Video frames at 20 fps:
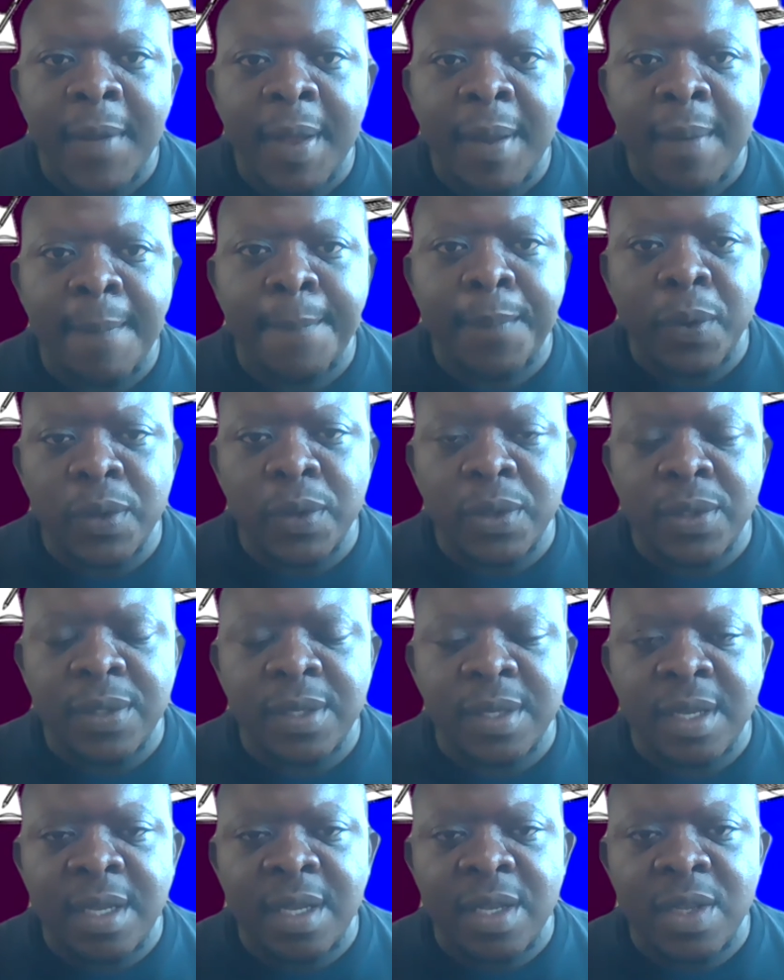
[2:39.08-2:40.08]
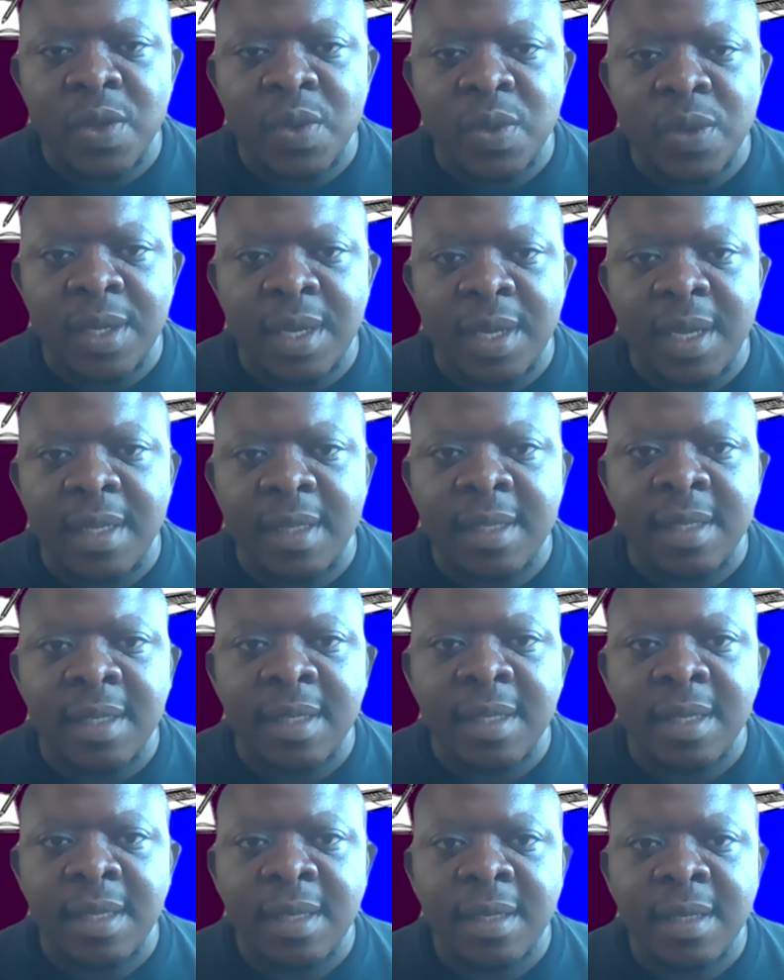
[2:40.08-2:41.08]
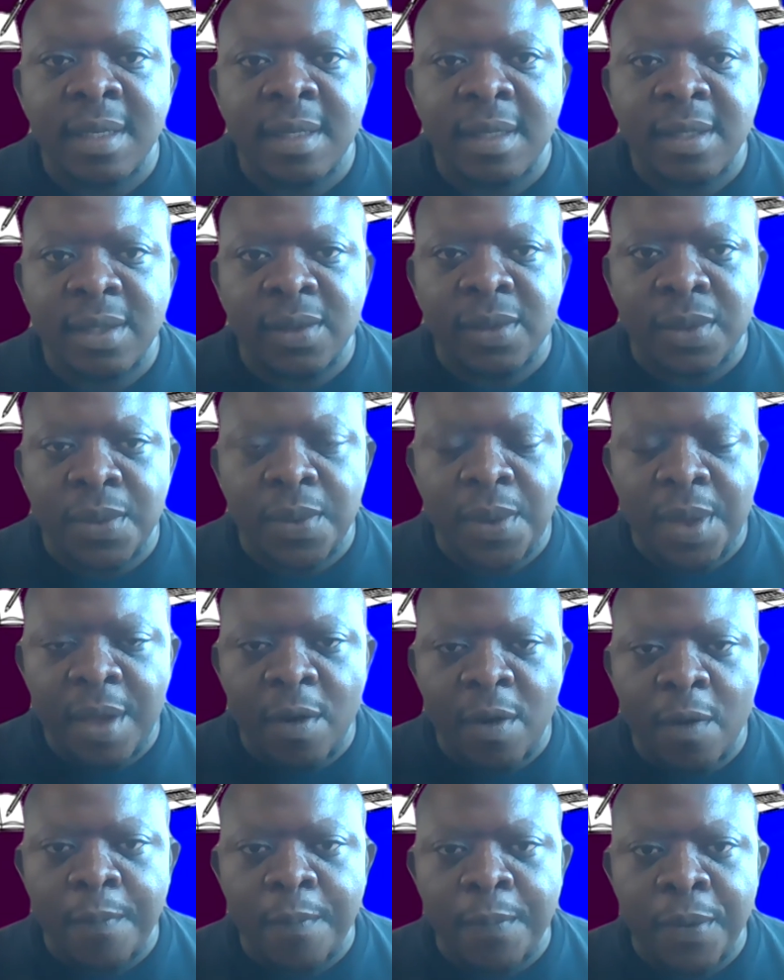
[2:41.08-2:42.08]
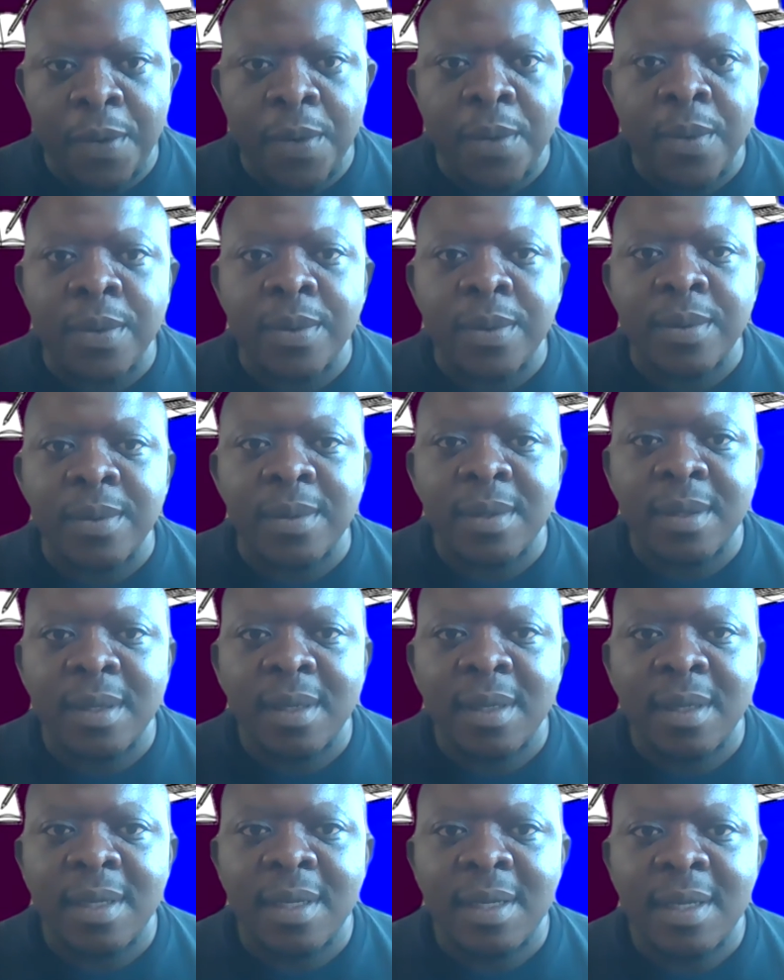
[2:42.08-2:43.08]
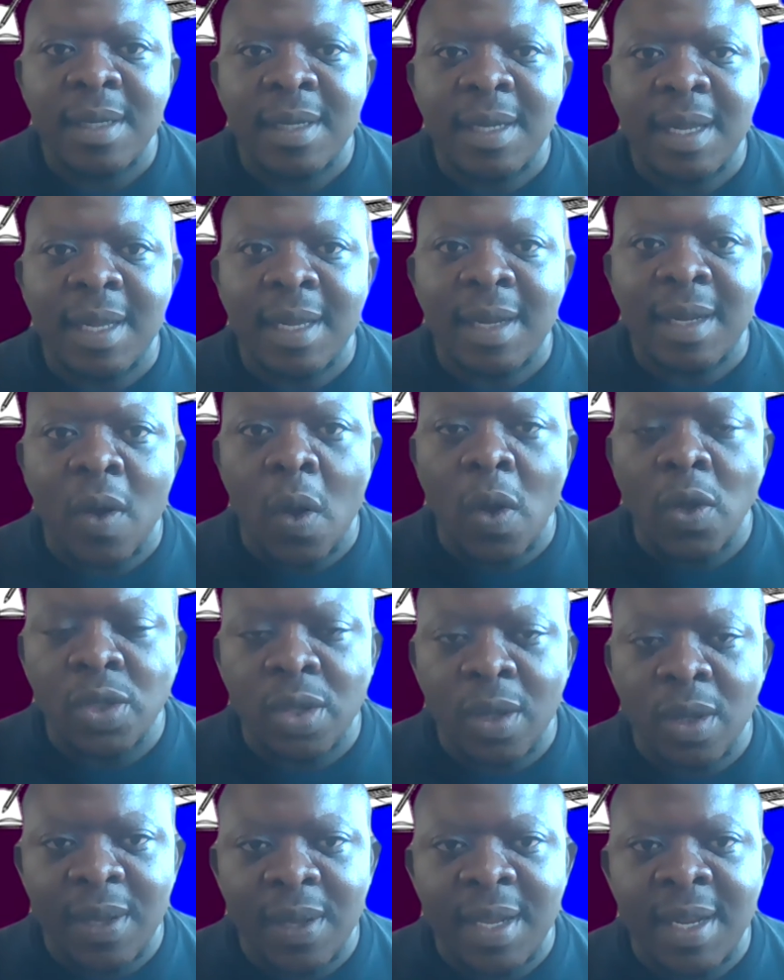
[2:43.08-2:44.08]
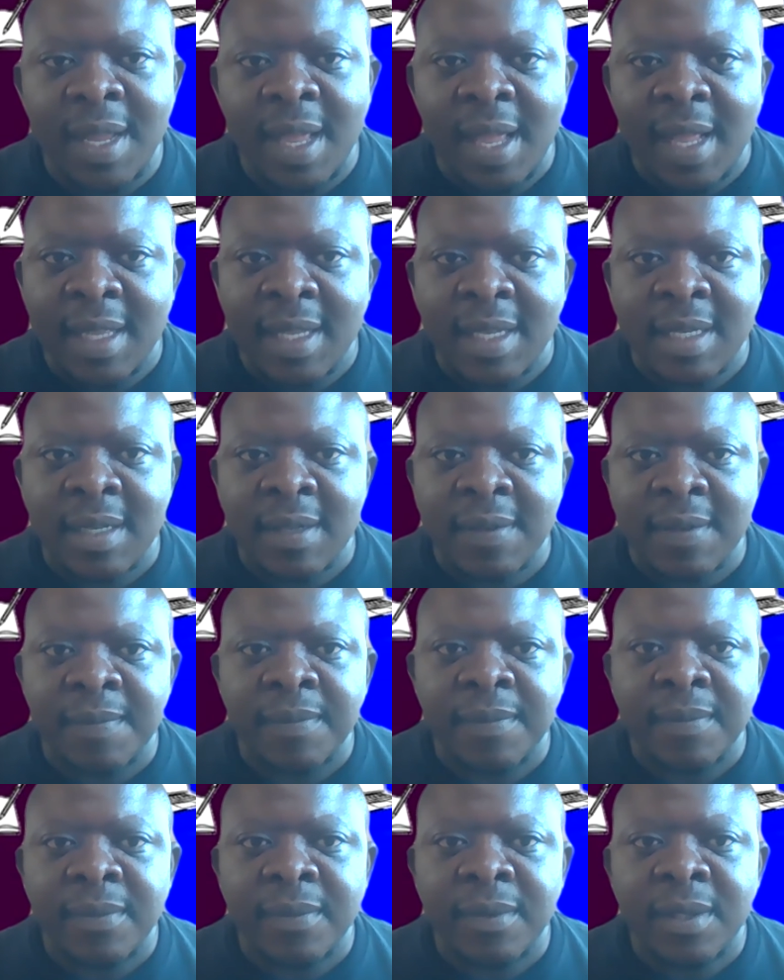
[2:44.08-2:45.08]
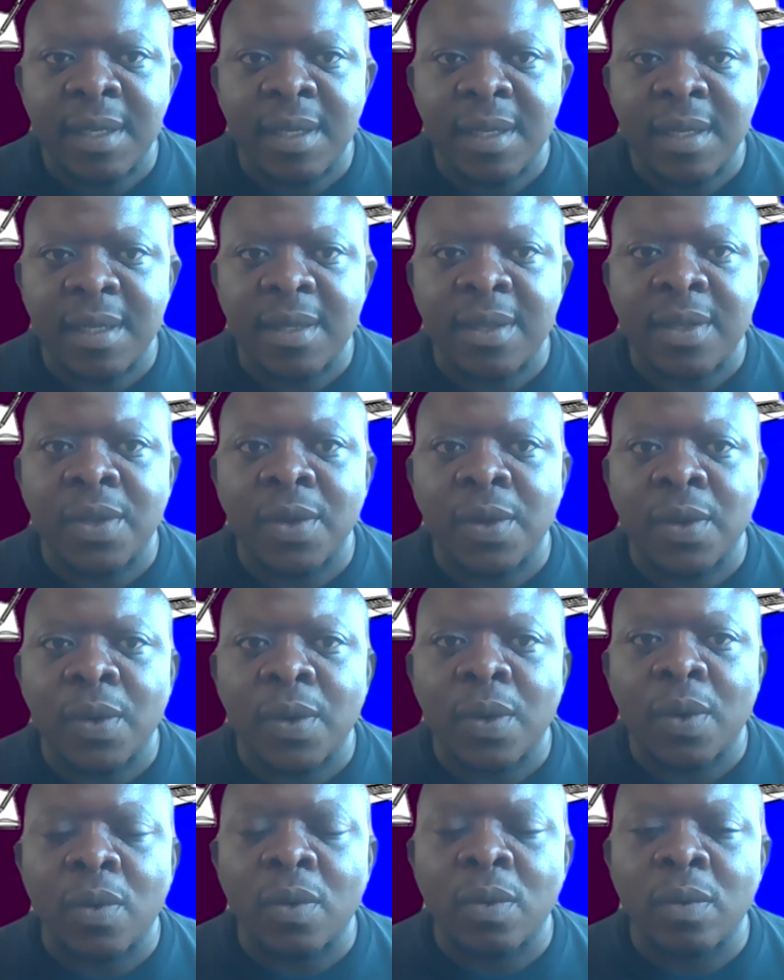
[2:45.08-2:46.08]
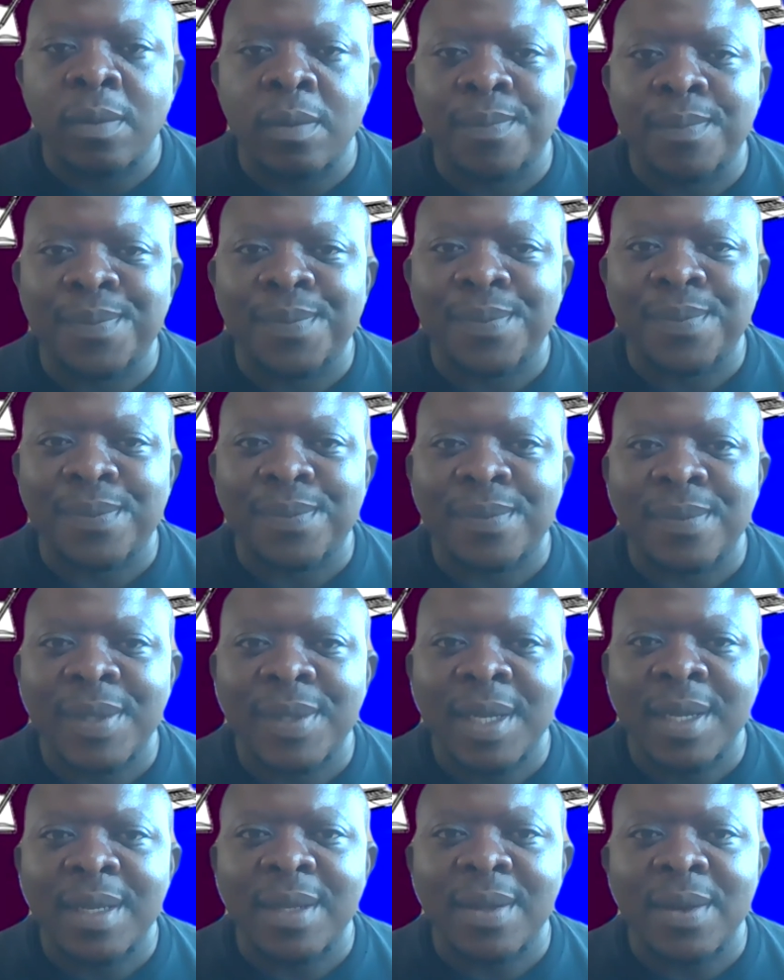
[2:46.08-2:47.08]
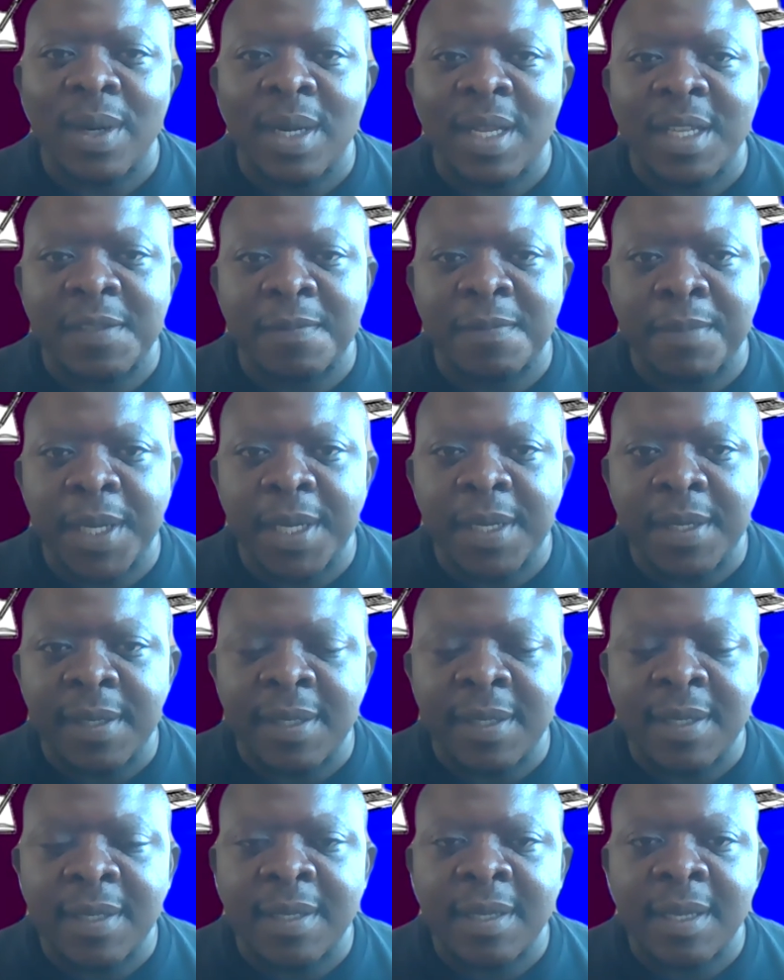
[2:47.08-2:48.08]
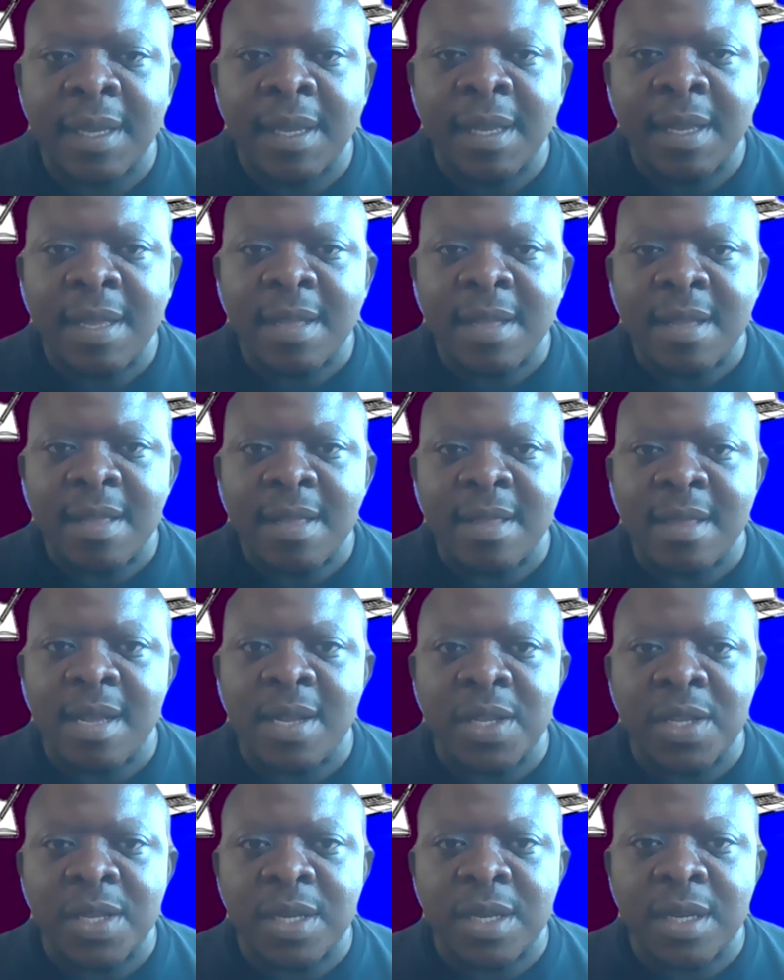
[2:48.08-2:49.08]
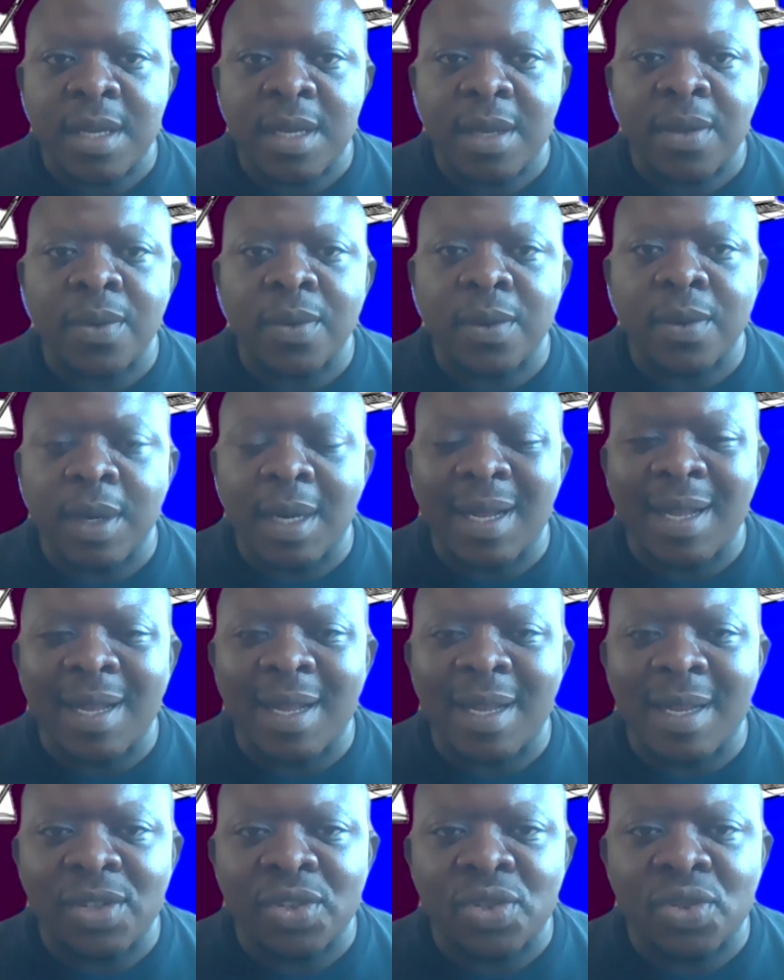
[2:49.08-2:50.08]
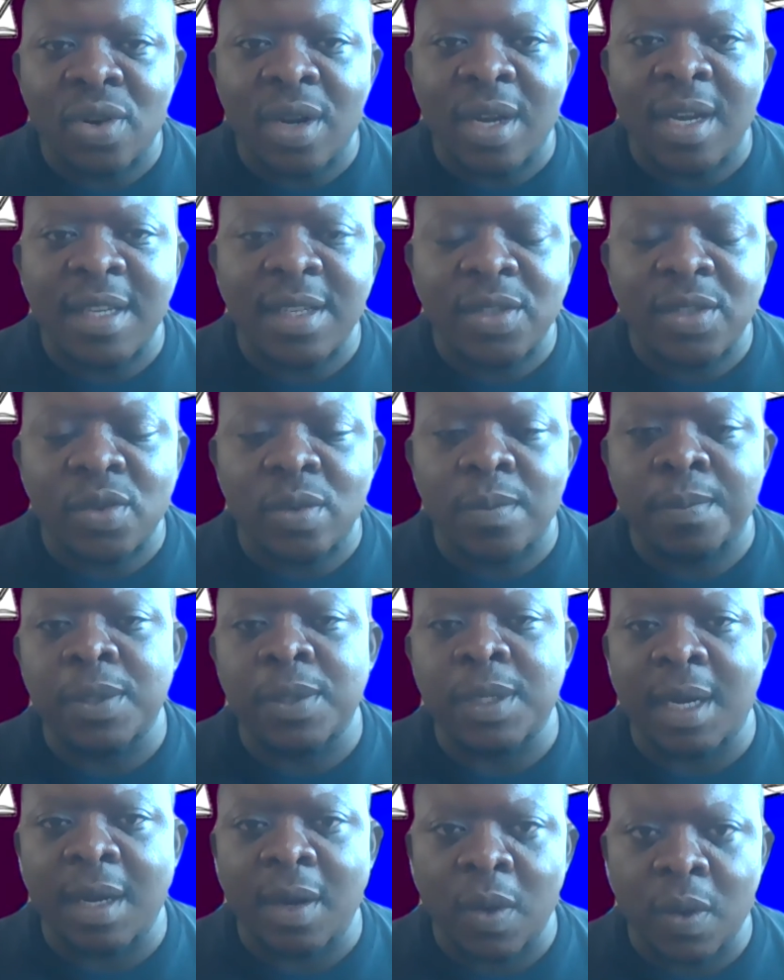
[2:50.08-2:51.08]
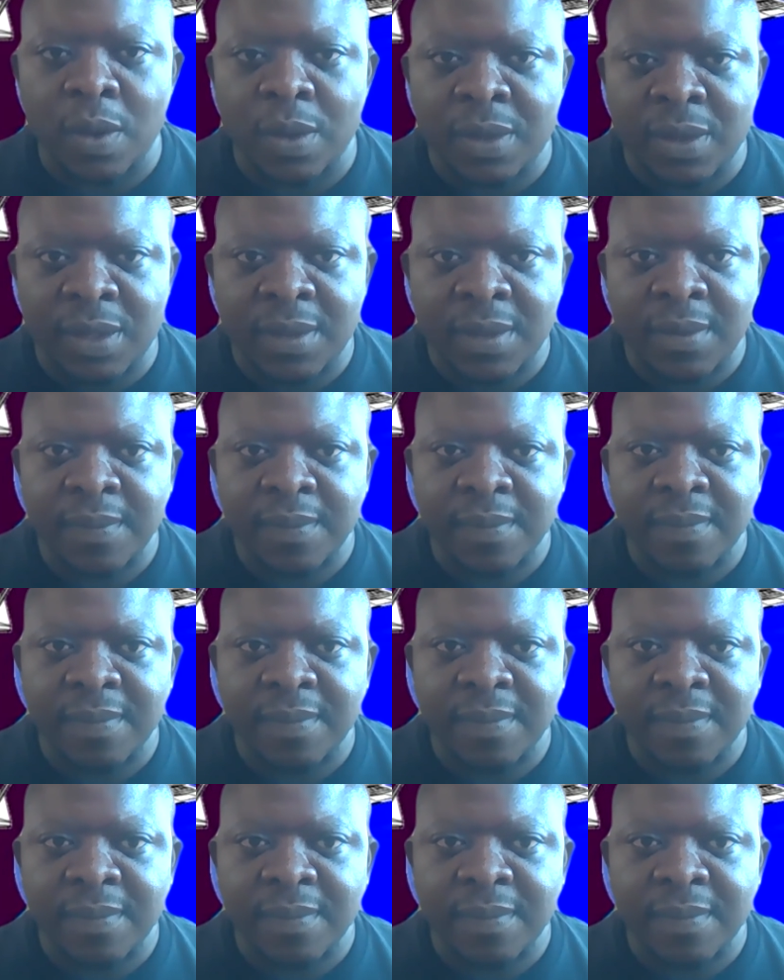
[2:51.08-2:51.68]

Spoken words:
both skill sets to help you consolidate your knowledge base that you are trying to put across.